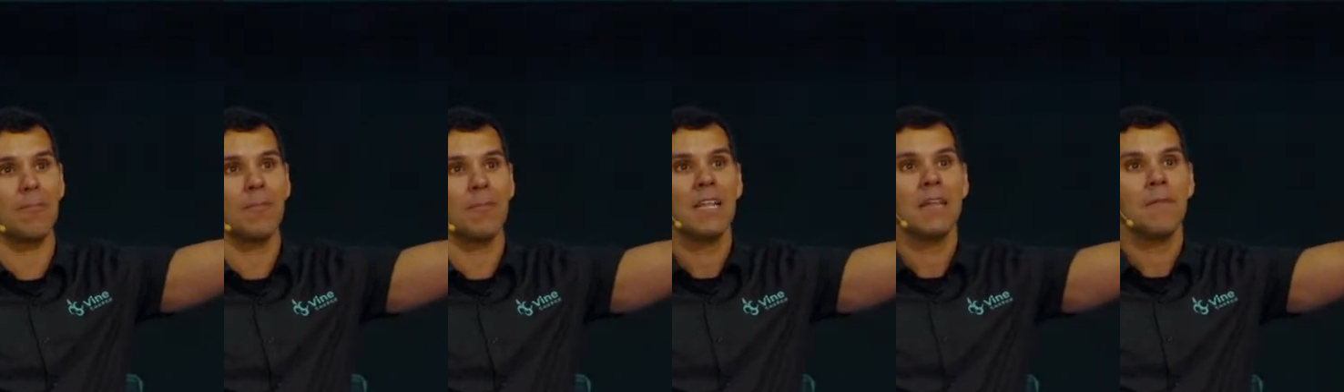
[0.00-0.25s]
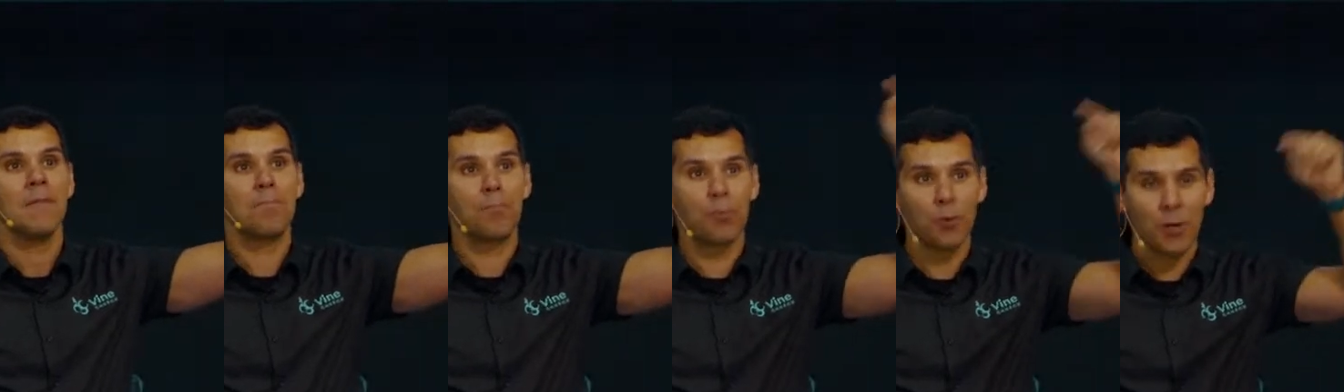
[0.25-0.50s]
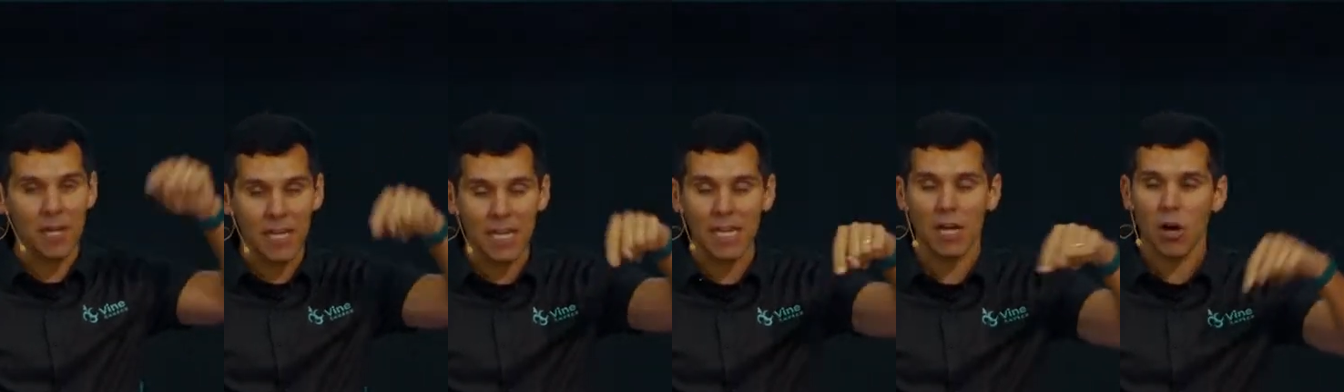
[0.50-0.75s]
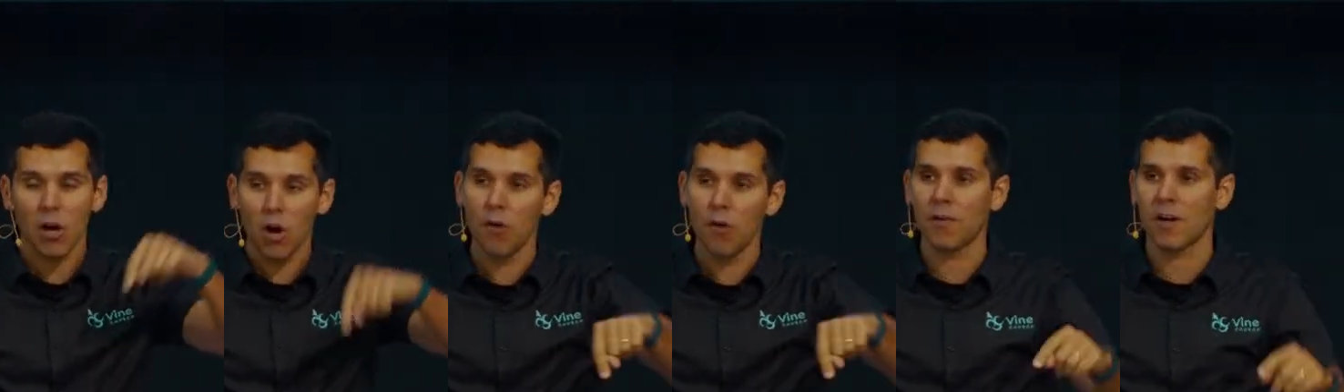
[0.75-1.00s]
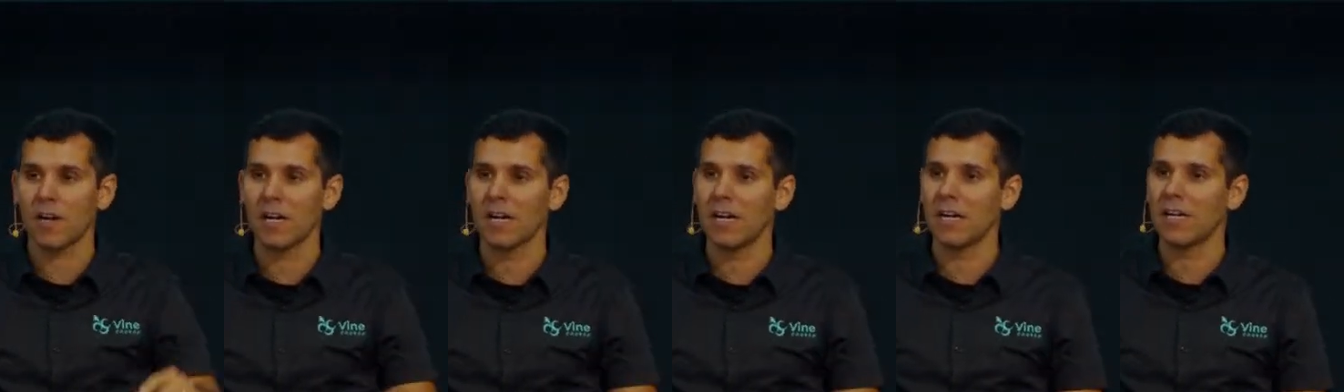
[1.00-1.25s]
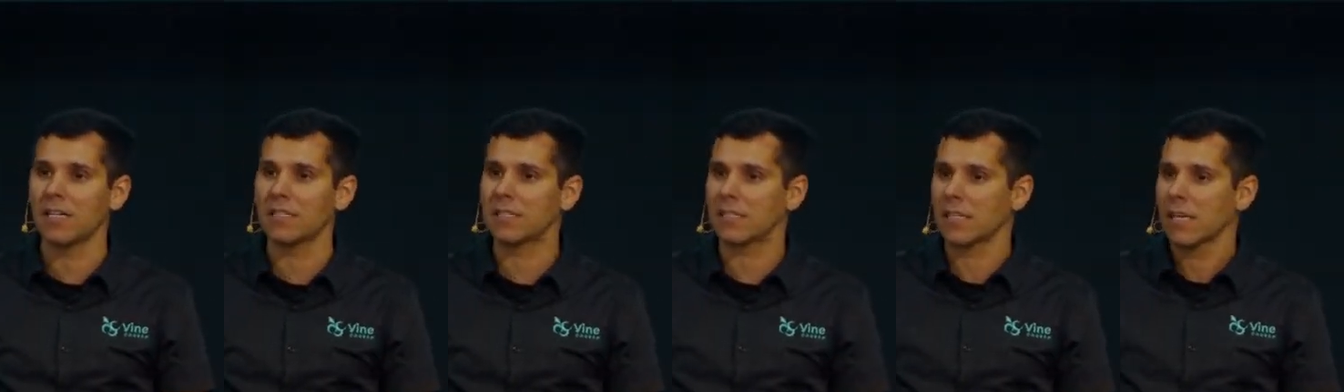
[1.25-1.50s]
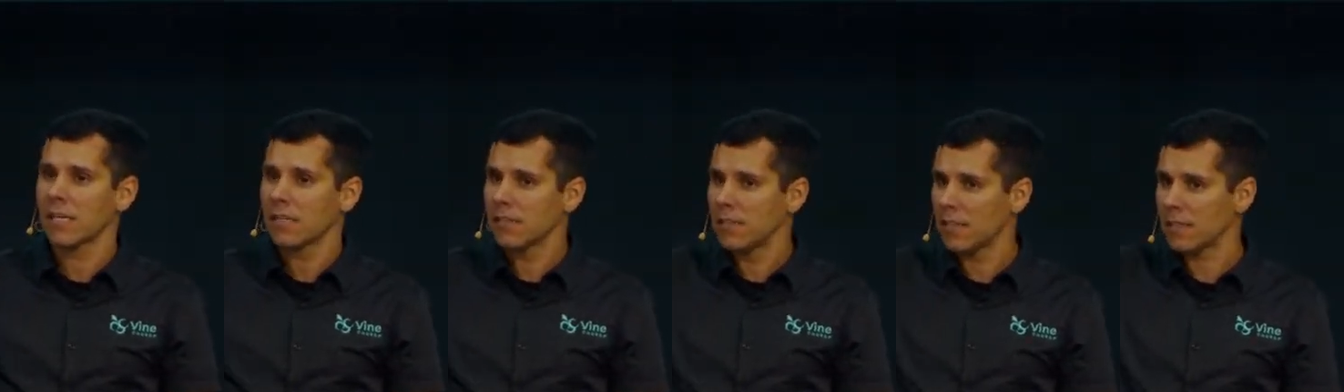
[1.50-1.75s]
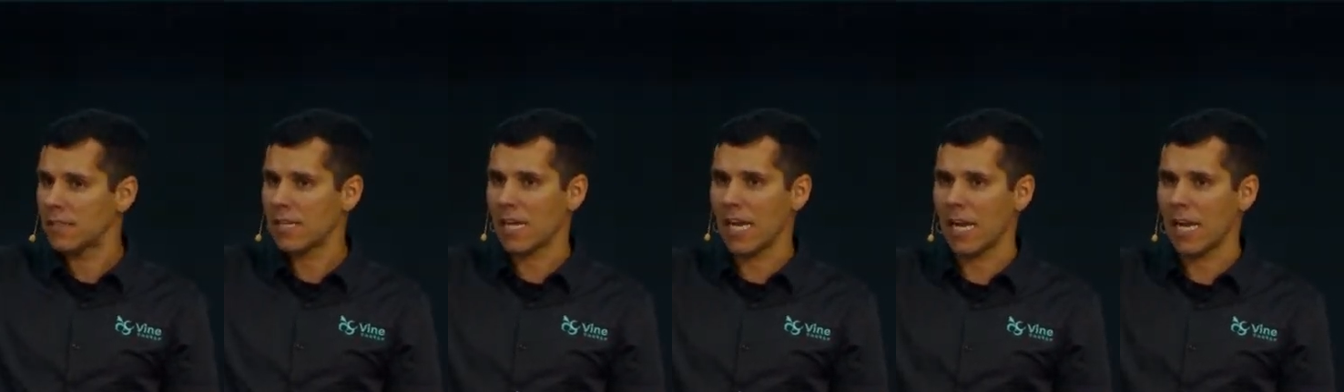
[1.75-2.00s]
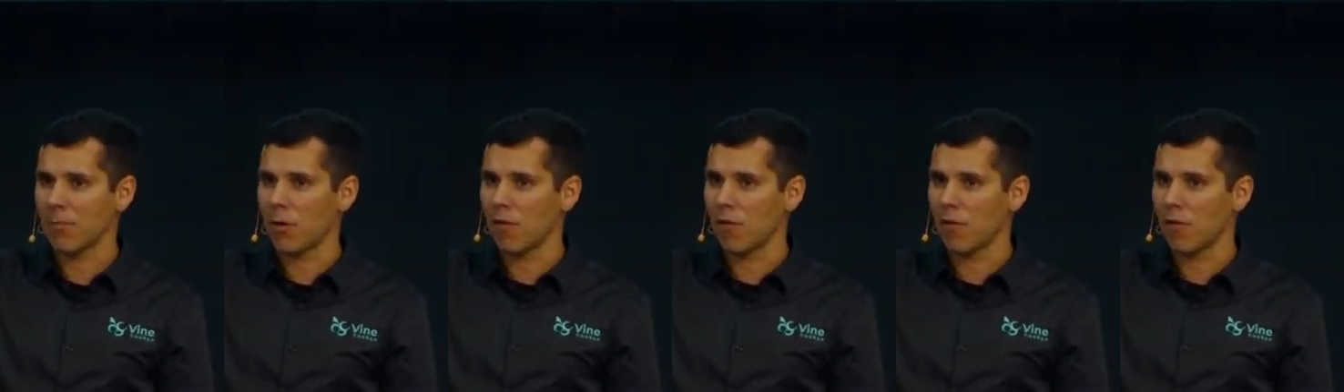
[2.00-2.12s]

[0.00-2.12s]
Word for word: bring over us the time of